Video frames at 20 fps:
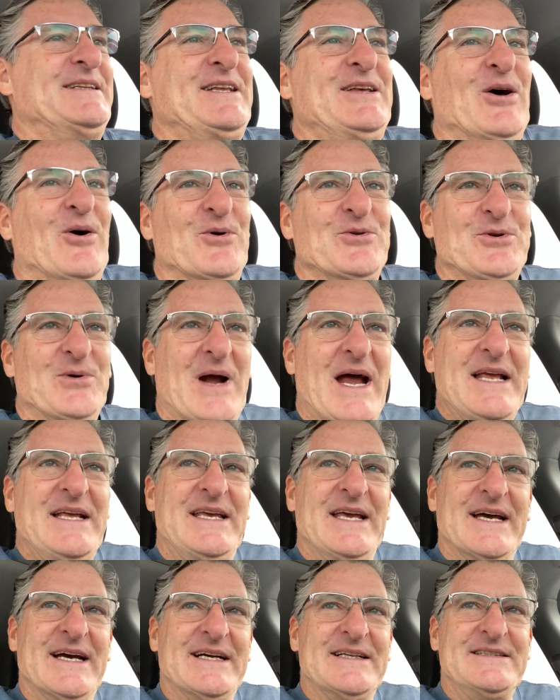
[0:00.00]
the older I
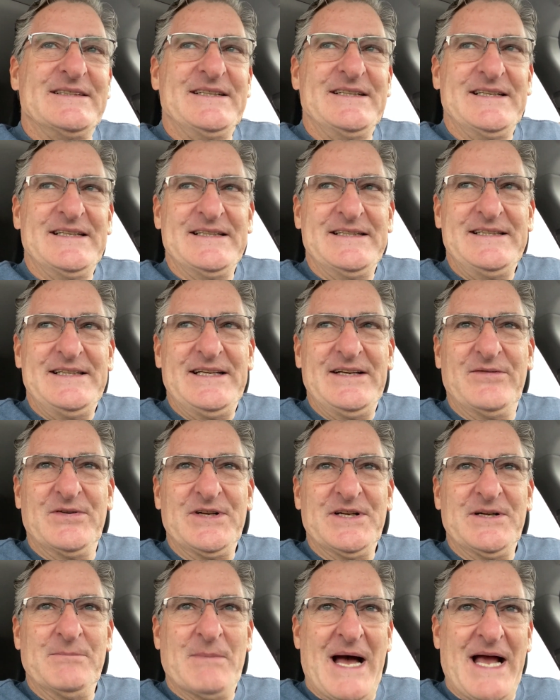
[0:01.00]
get,
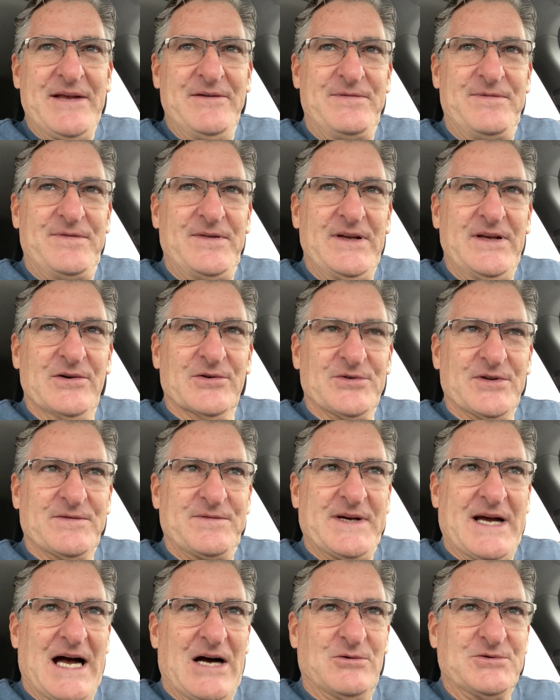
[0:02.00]
even in my field
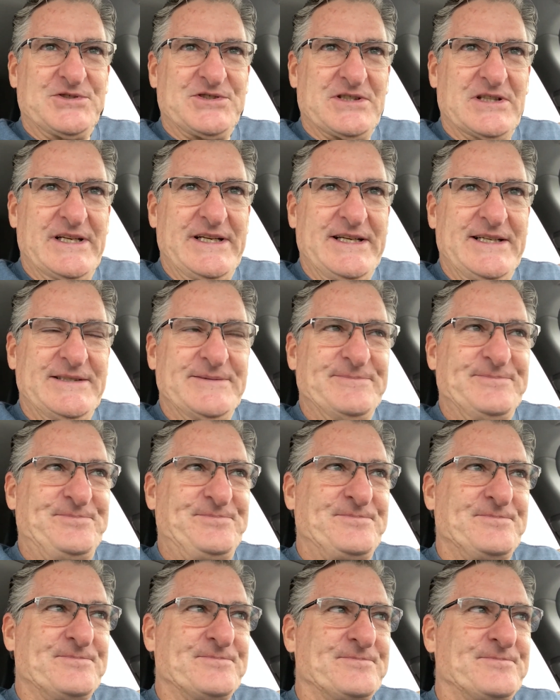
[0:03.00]
of counseling,
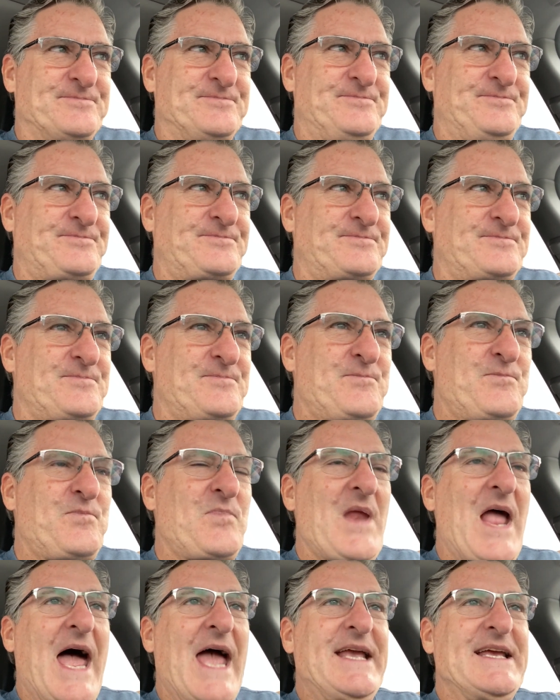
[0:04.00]

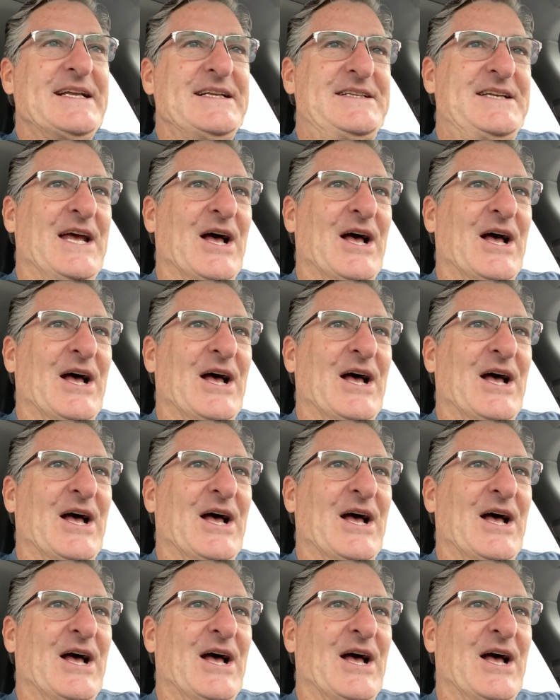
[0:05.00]
I can